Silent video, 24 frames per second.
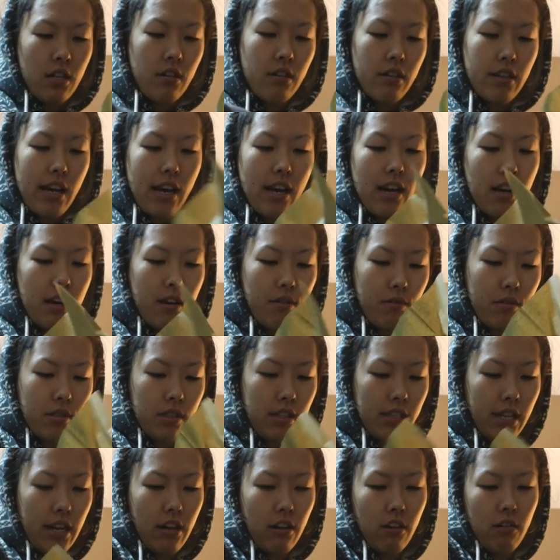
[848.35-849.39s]
well, that
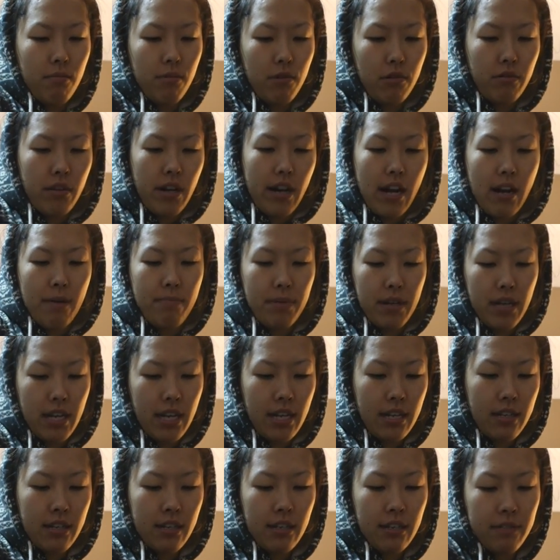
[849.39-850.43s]
was terrible
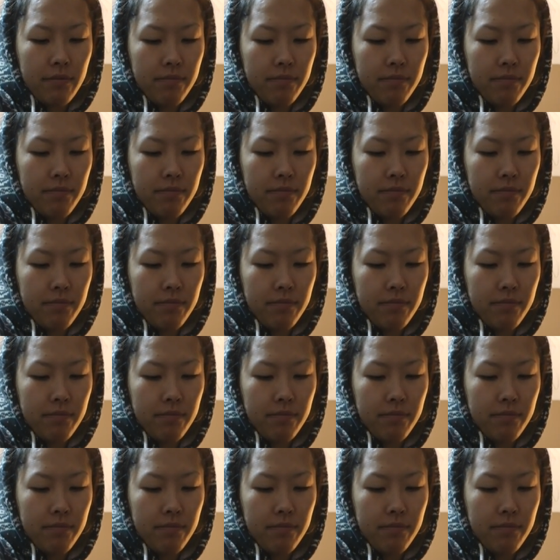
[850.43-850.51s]
wrapping.